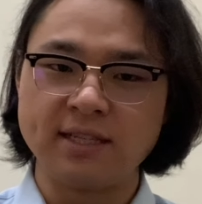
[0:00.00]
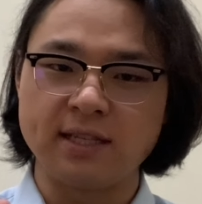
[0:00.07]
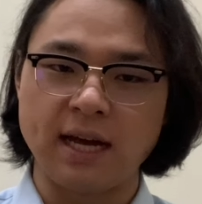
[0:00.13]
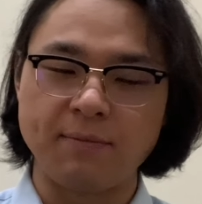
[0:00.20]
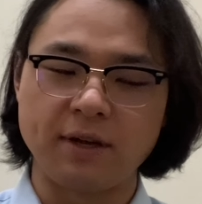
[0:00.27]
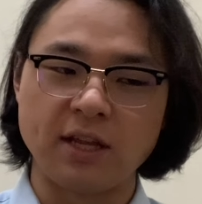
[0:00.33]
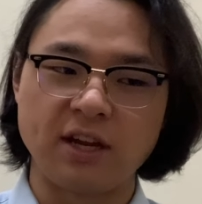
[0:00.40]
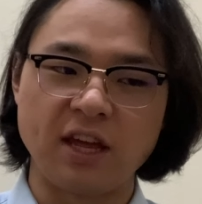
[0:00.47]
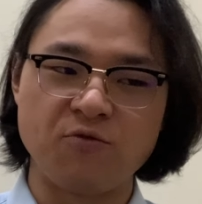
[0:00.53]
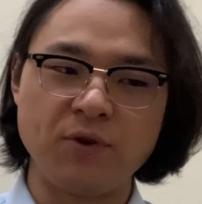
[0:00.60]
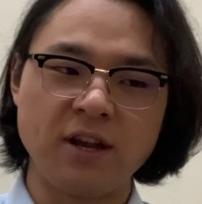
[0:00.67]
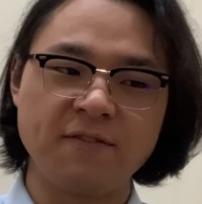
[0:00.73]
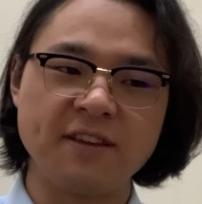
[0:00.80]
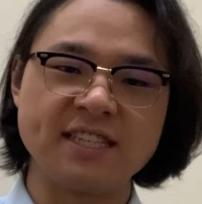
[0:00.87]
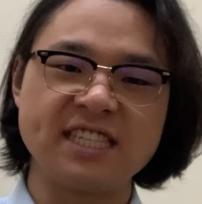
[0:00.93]
so I'm going to get
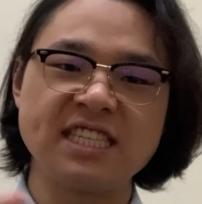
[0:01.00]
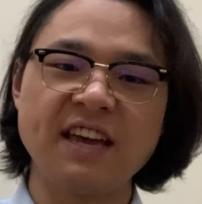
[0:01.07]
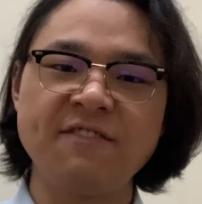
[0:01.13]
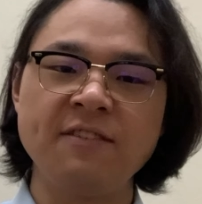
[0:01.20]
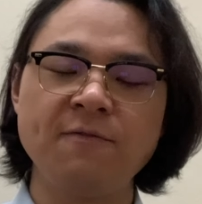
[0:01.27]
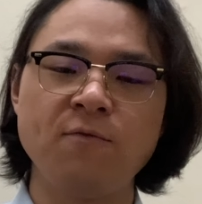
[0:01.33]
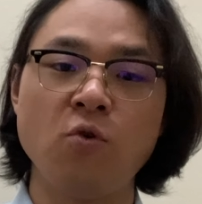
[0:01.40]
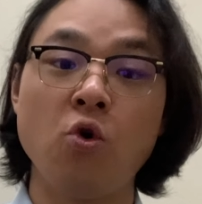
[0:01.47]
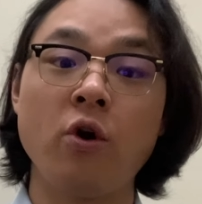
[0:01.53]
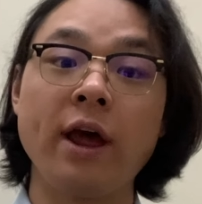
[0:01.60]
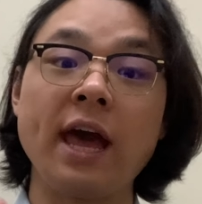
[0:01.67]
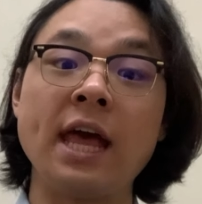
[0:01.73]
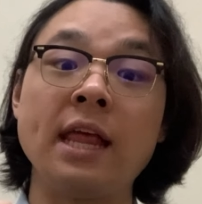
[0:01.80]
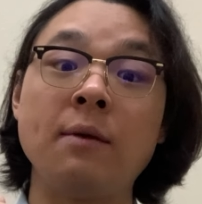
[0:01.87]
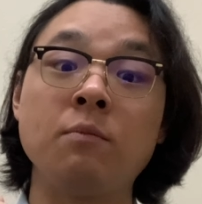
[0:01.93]
rid of the 7/4
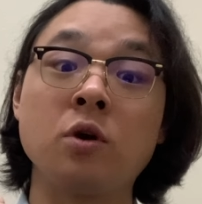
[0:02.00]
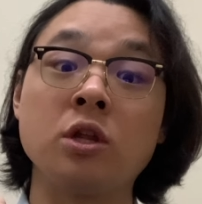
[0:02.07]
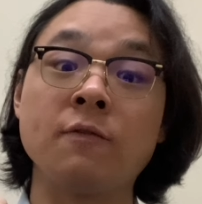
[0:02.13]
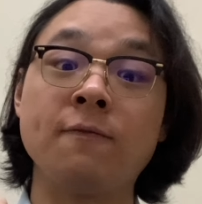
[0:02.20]
and I'm going